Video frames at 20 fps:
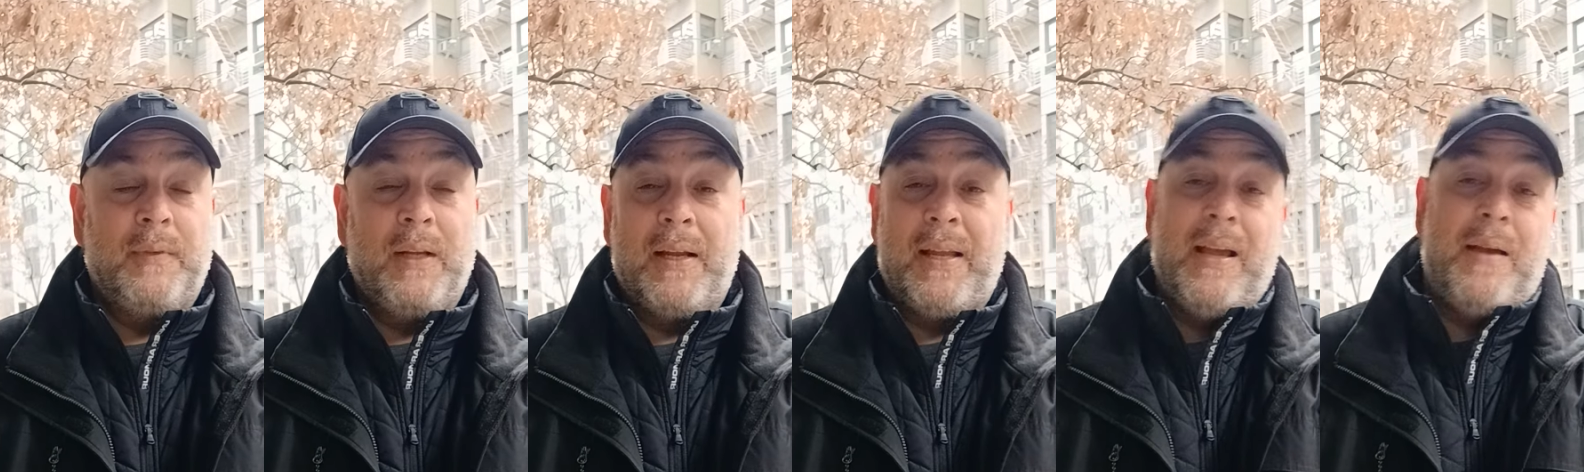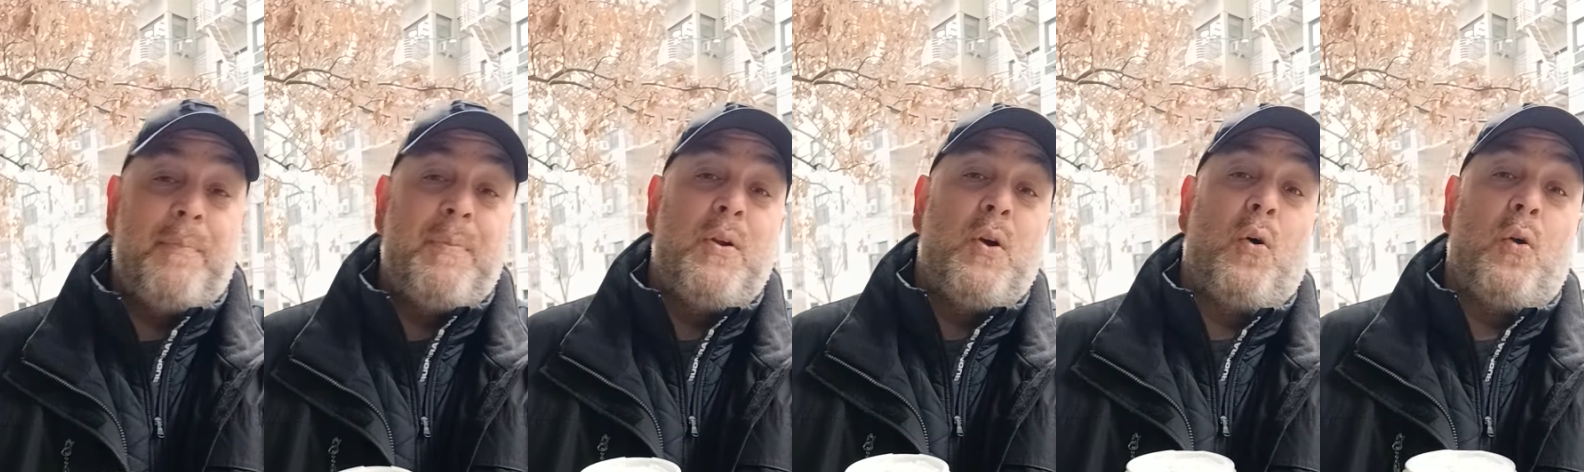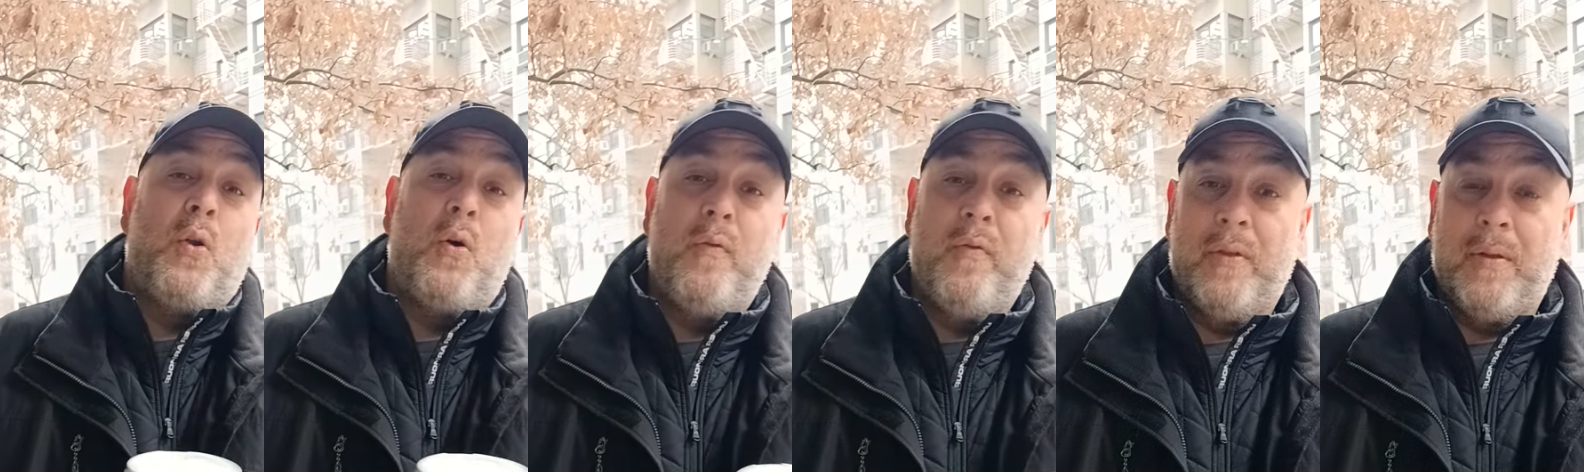It can't be
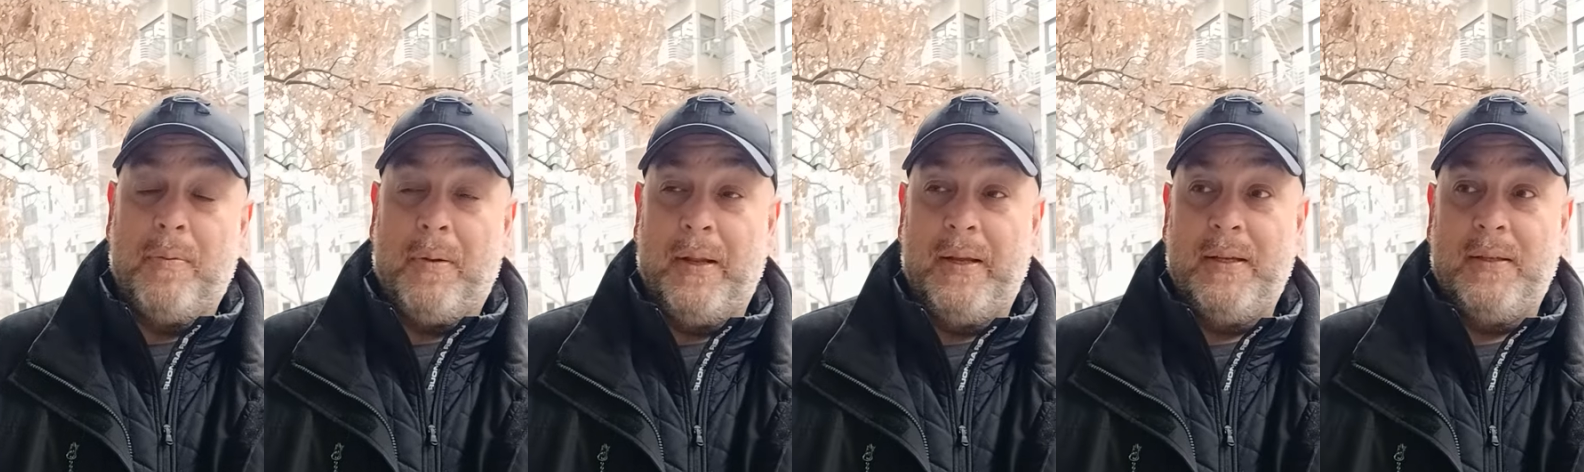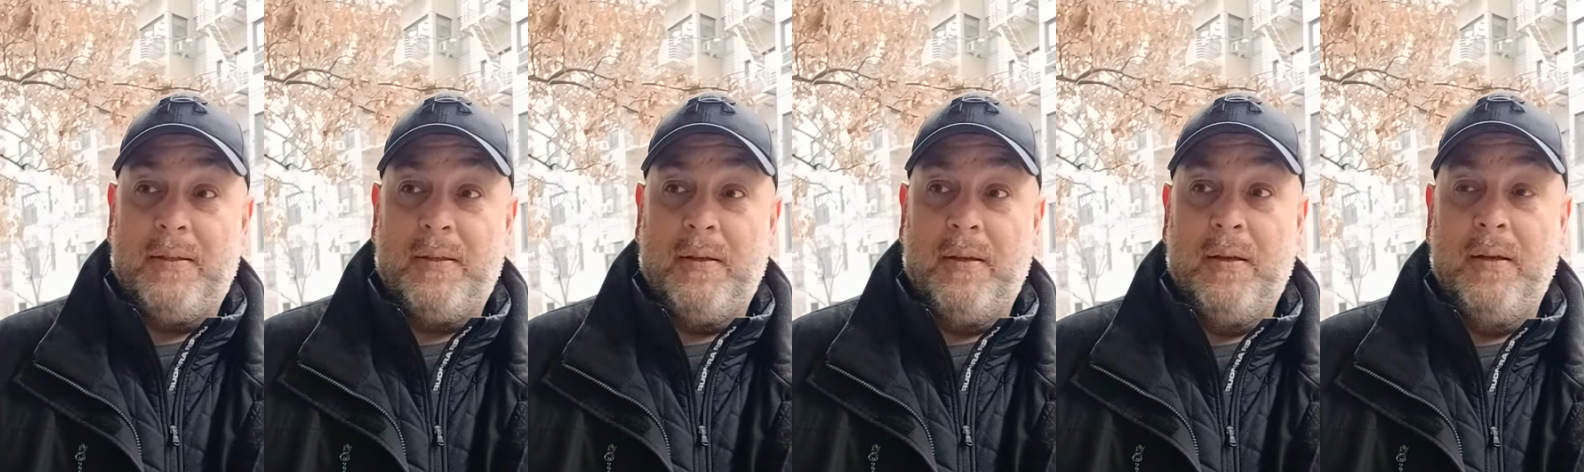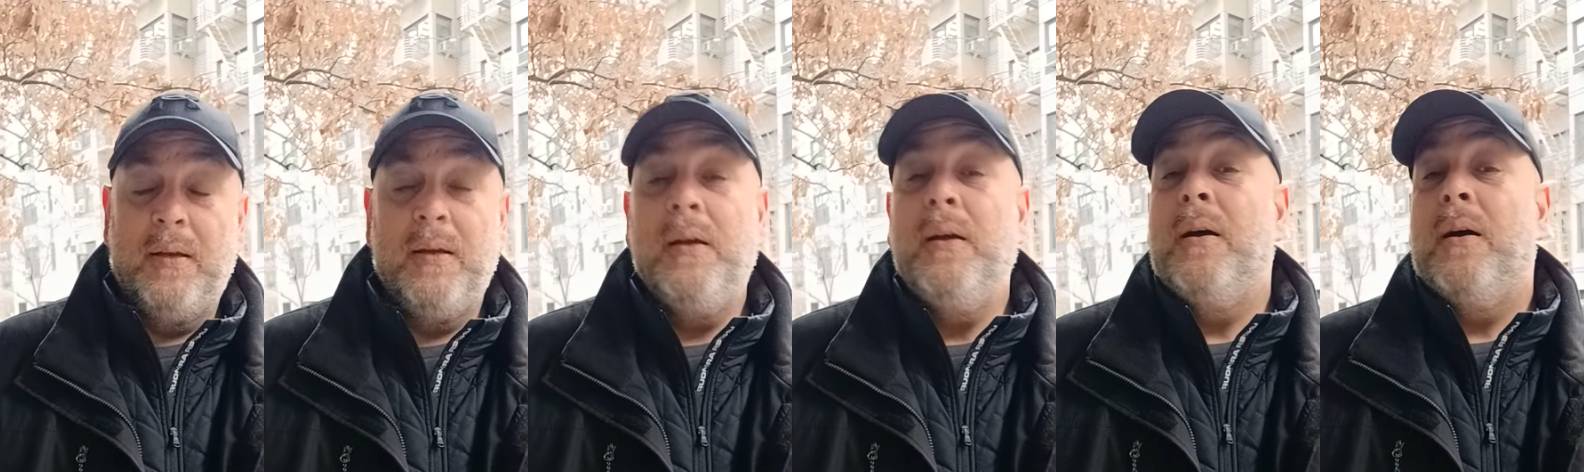all over the place.
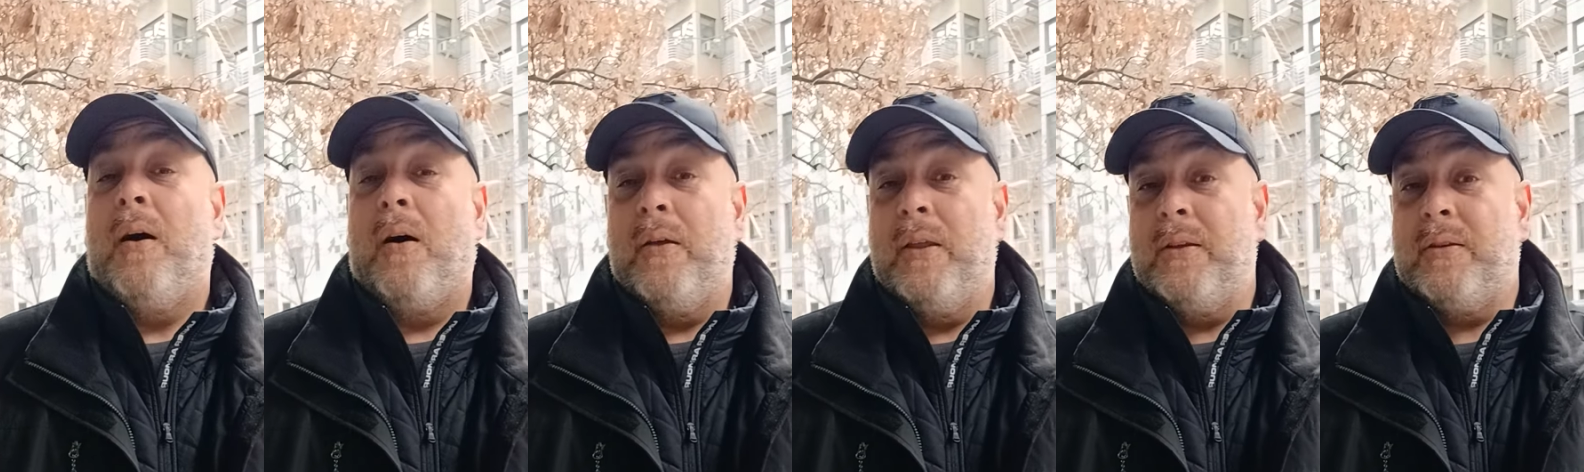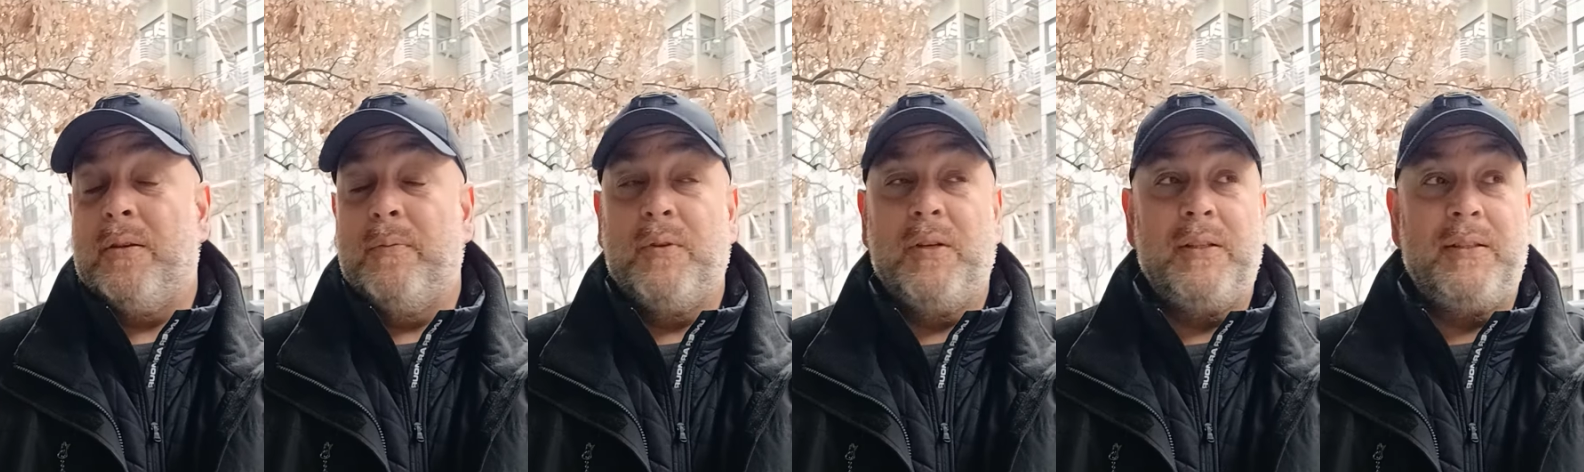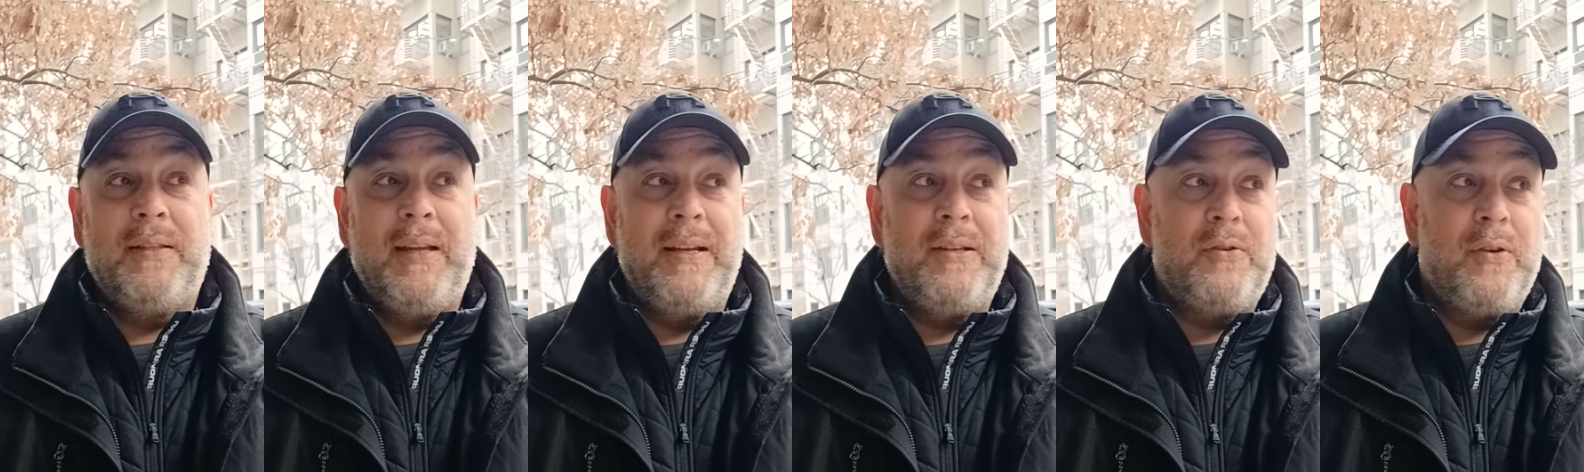Are there some
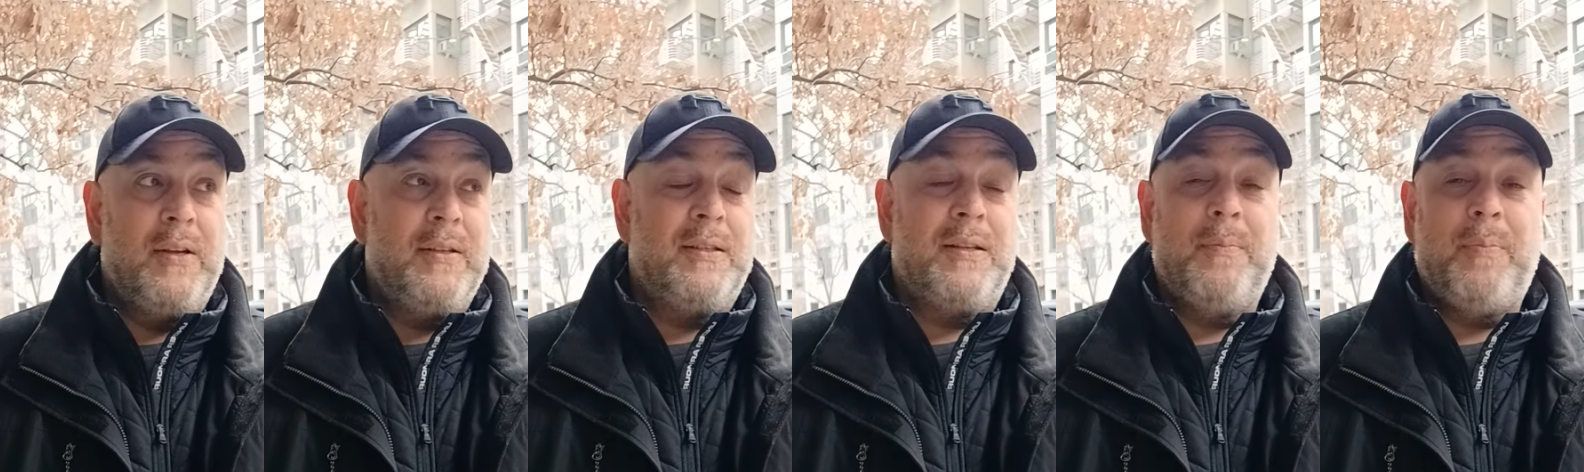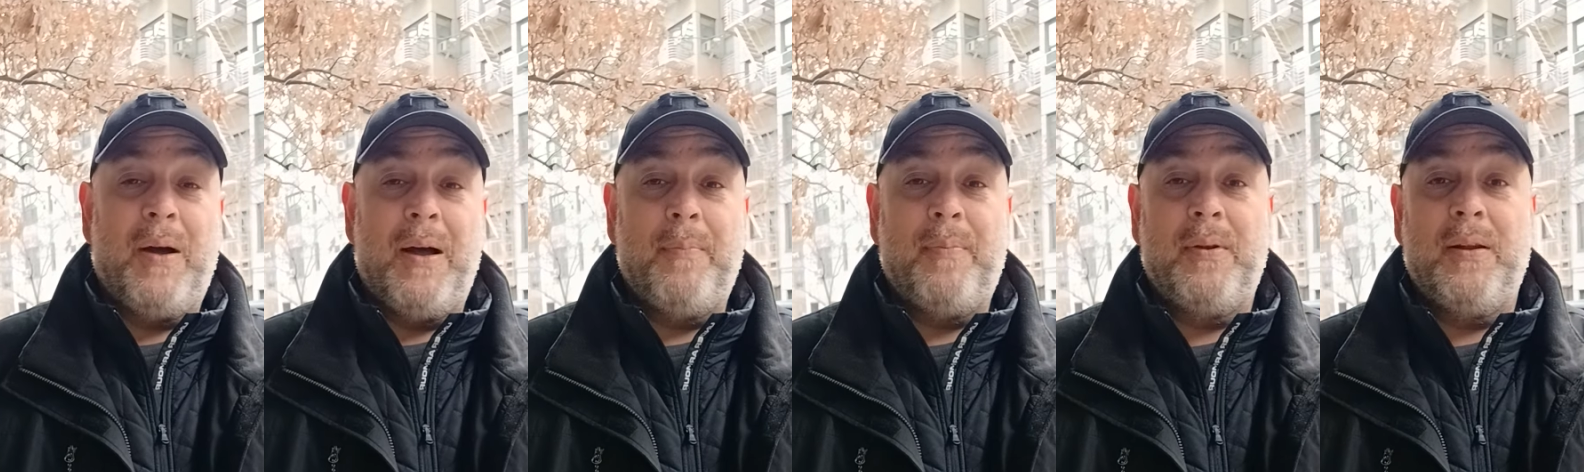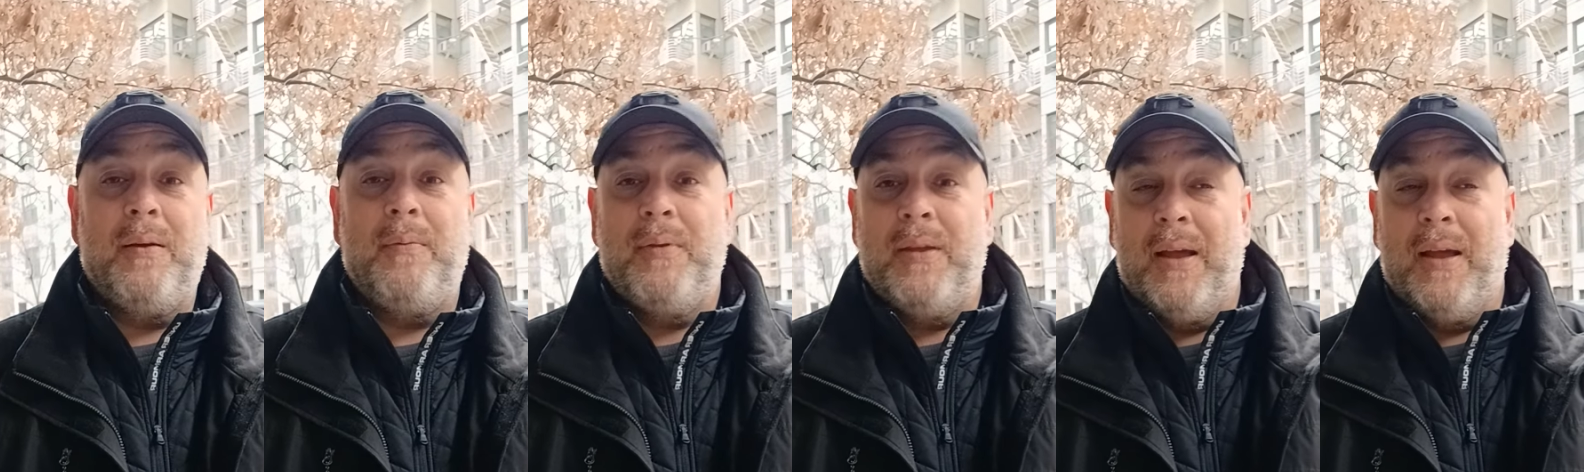good day trades that are popping up?